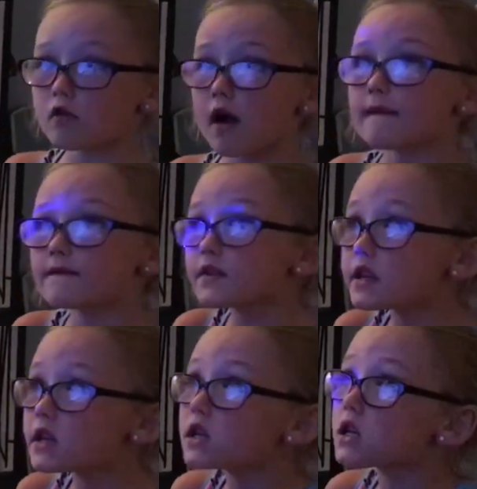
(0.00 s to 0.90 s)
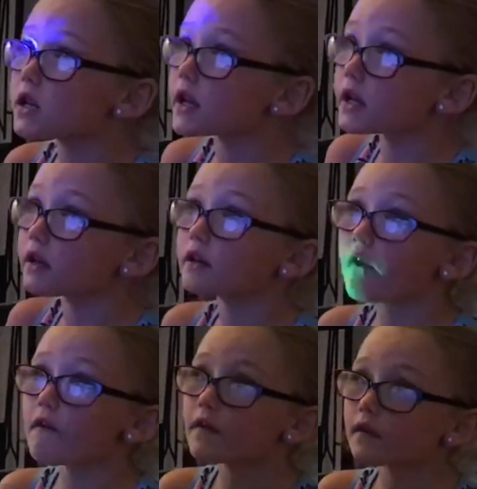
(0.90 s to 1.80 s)
and we introduced them to these songs,
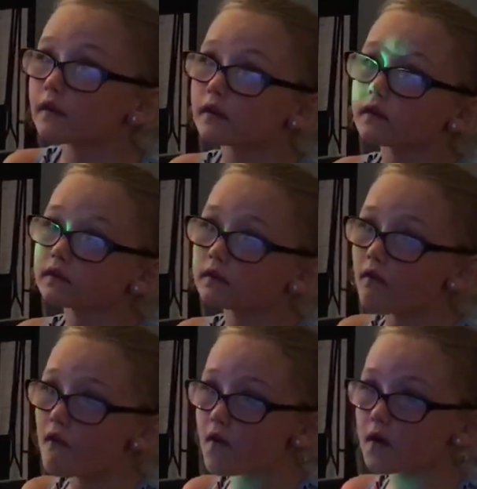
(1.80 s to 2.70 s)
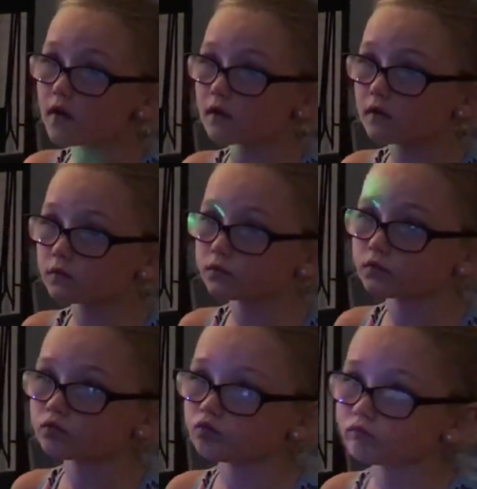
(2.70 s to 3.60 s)
and they are obsessed now.
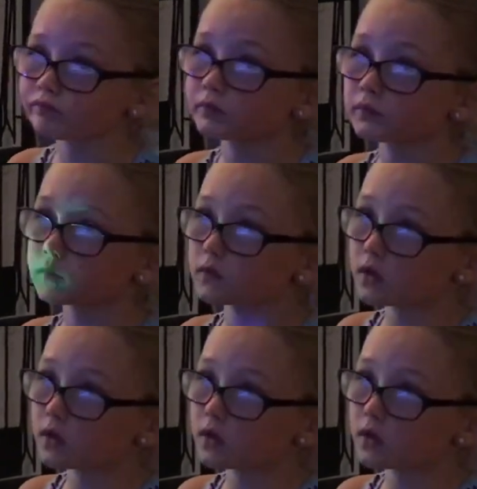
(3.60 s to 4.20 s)
Holy Santa